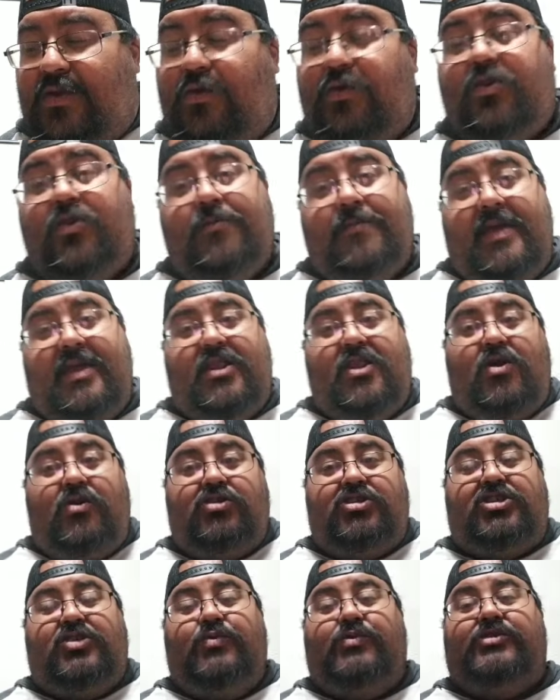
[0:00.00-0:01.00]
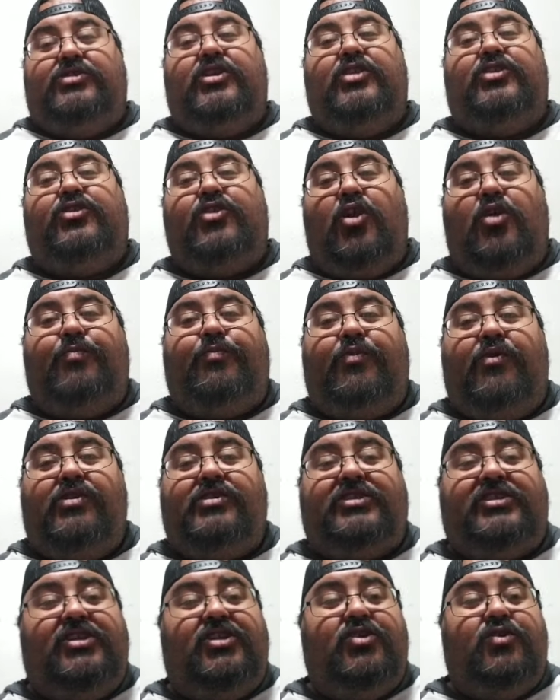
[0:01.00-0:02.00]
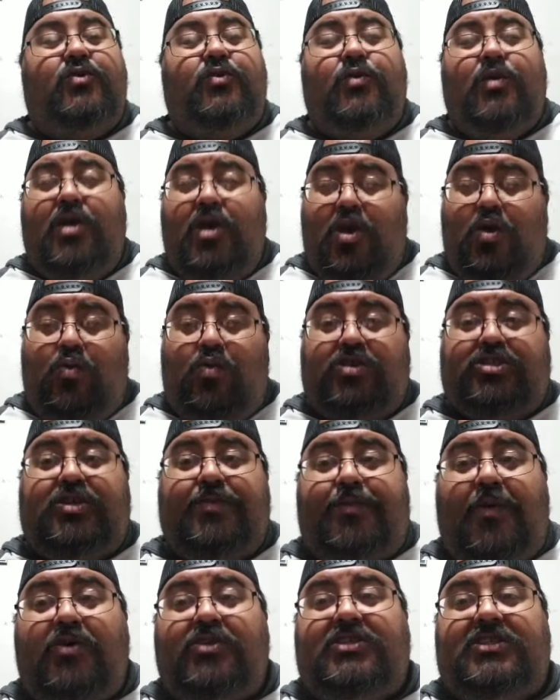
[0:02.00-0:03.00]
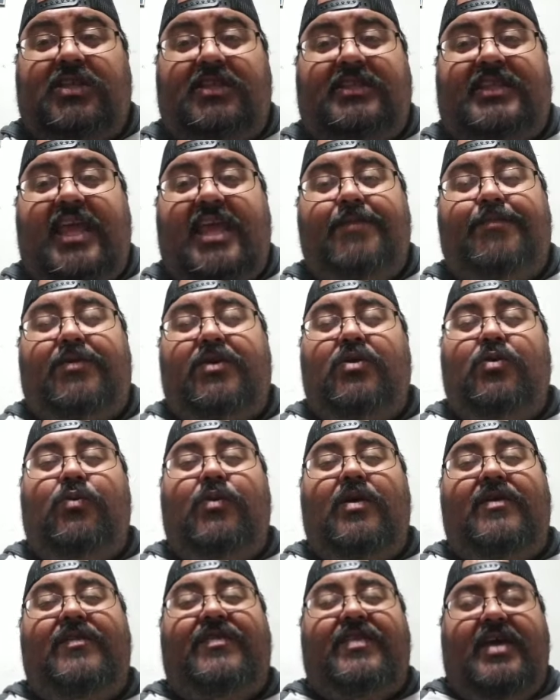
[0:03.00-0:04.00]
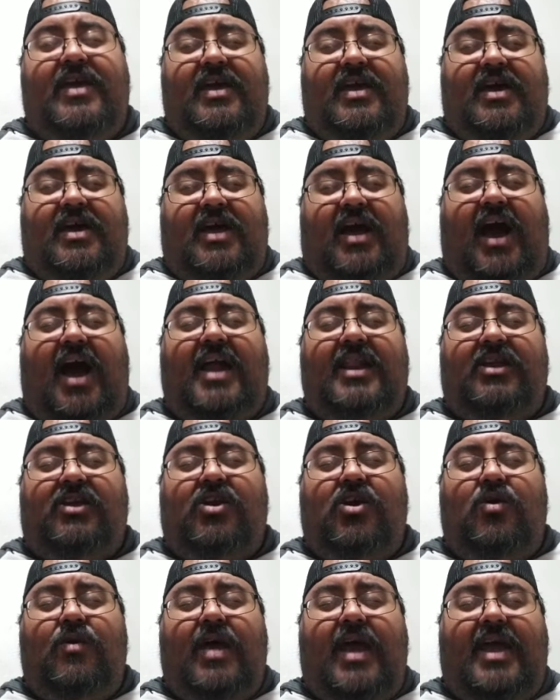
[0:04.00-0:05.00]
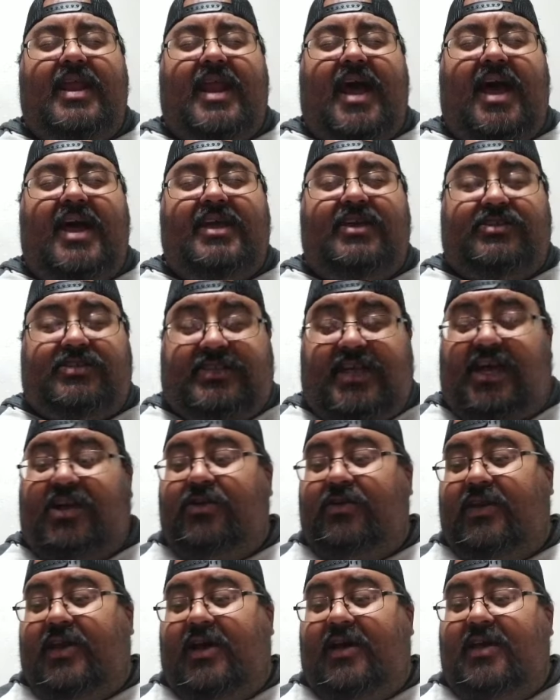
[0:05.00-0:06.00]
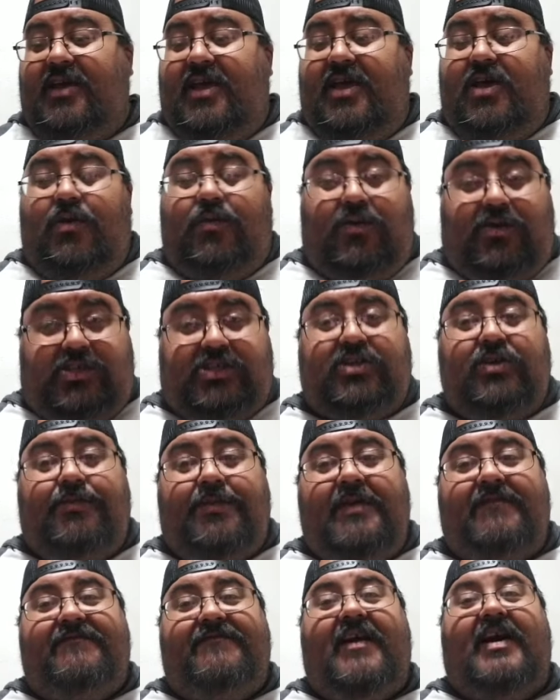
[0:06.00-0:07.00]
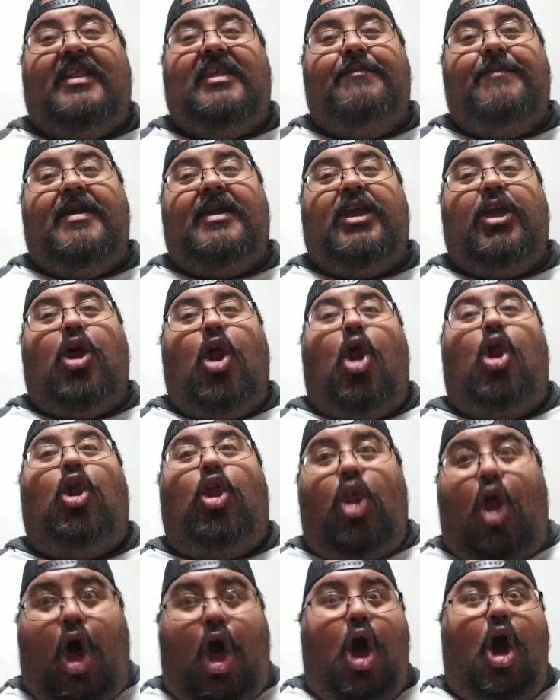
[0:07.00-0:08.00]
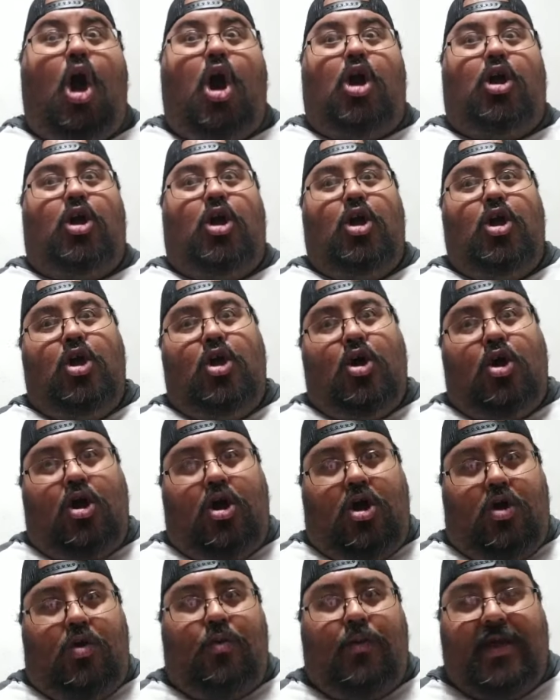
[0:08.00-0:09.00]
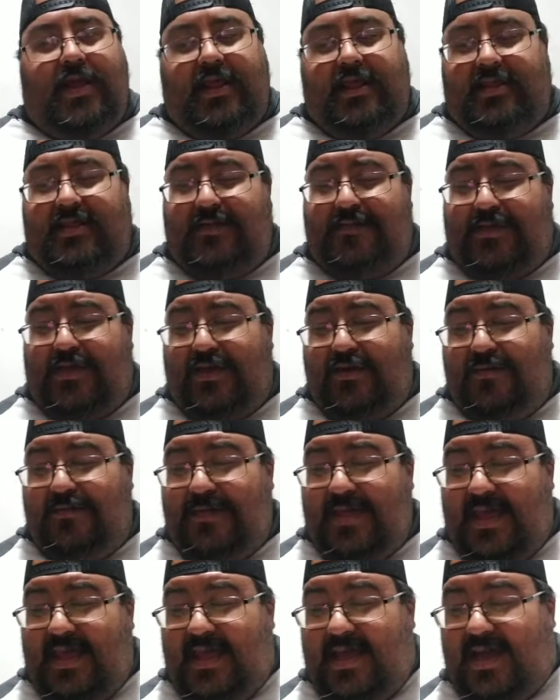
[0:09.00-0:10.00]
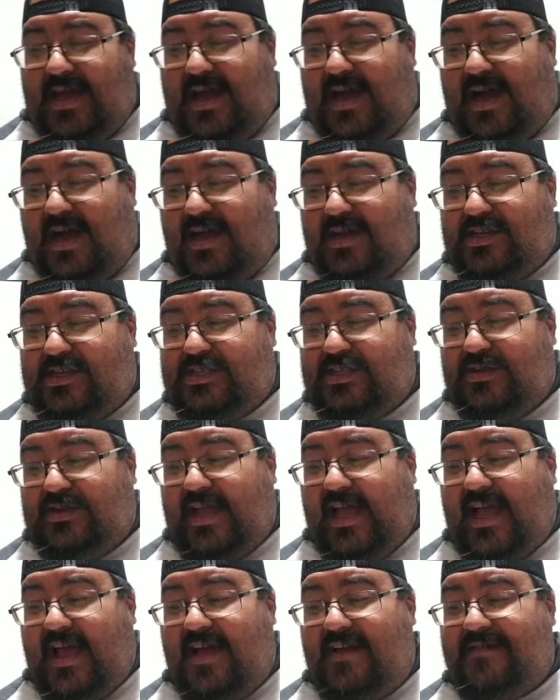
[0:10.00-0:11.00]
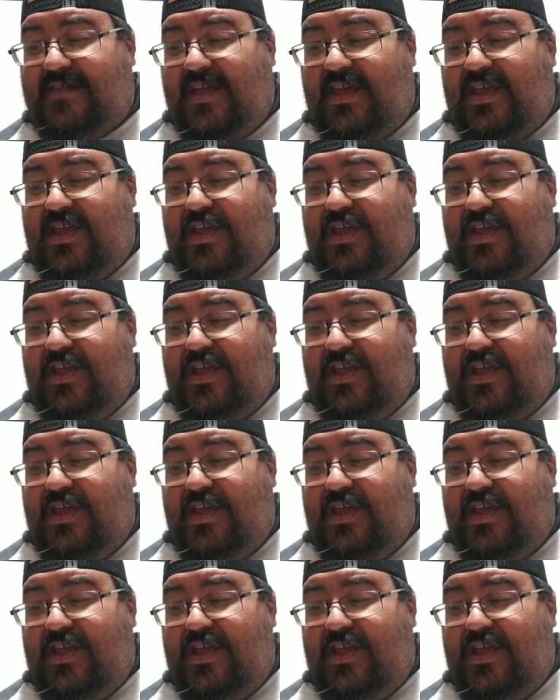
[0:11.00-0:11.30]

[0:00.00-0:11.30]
who you may know, she was the third person who was supposed to debut with Hanako and Ayasakura. Well, she'll be finally making her long awaited debut. Uh, she'll have